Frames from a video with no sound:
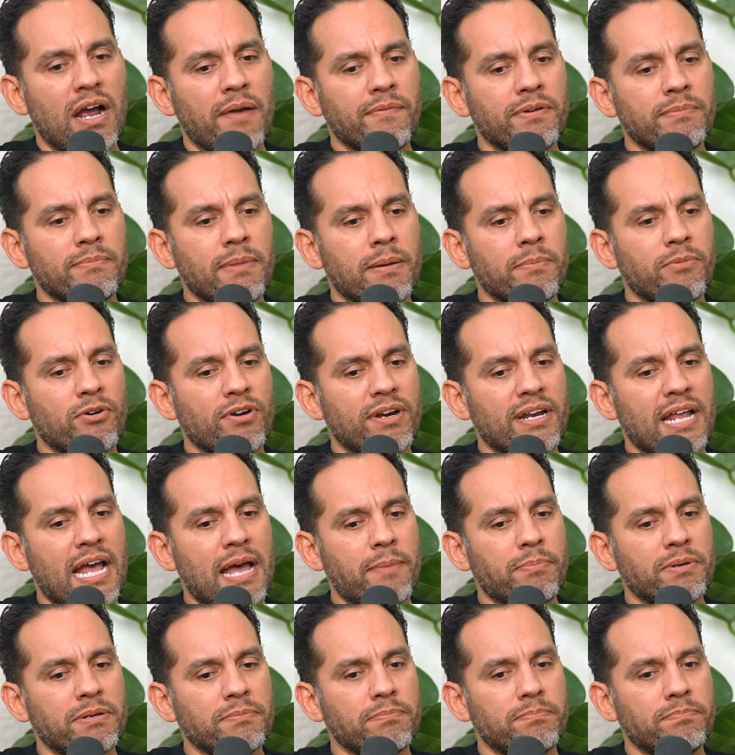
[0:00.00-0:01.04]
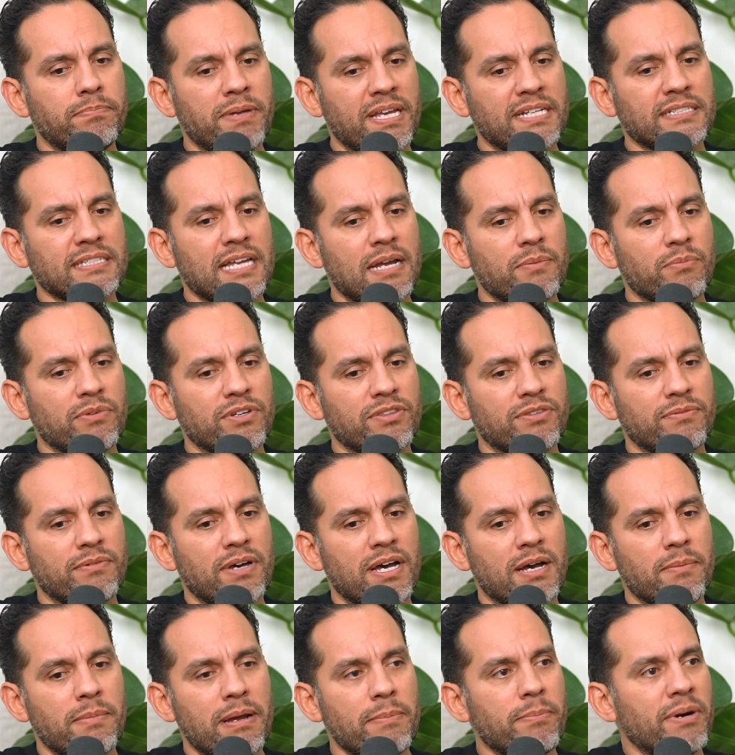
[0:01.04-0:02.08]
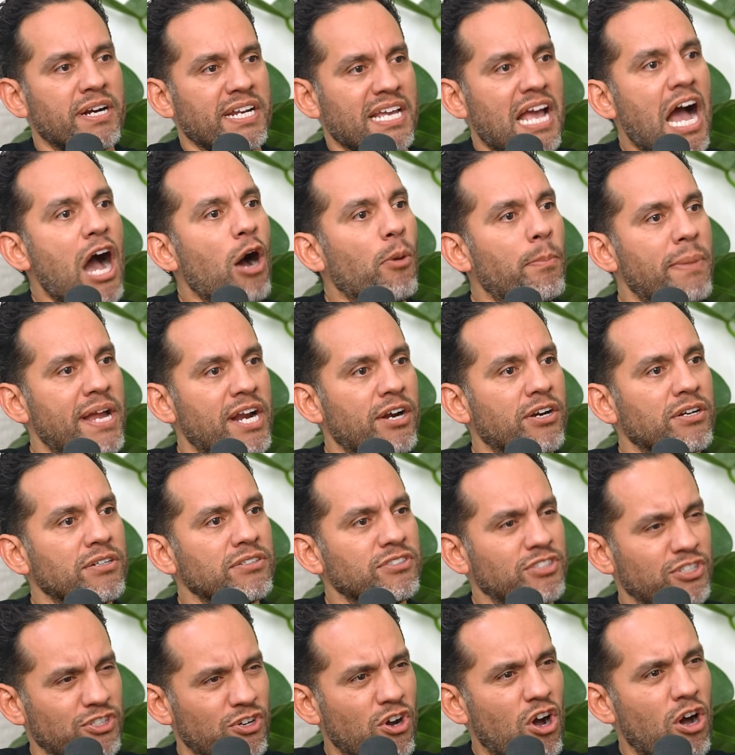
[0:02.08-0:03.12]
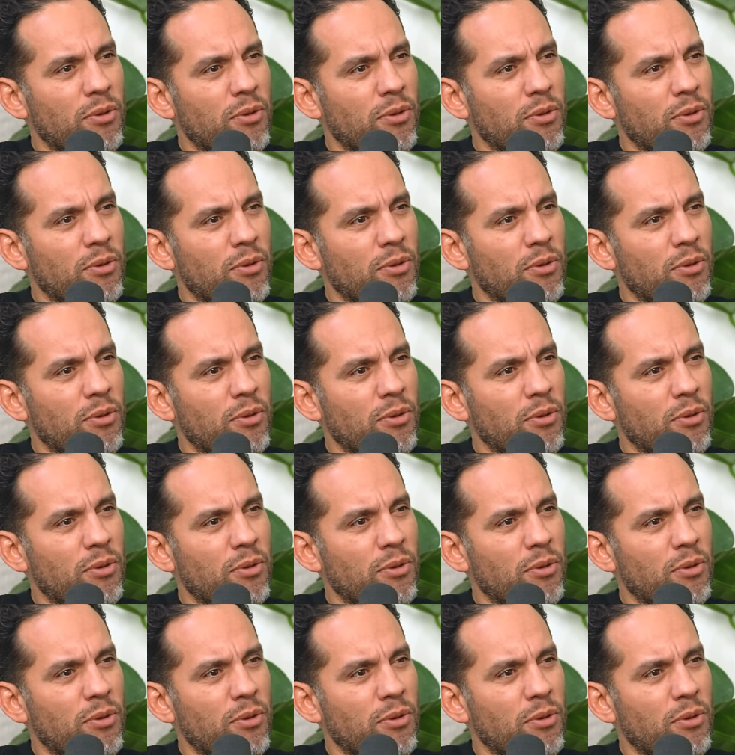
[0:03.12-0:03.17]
I remember it happened big time with uh, my buddy Albert. Do you know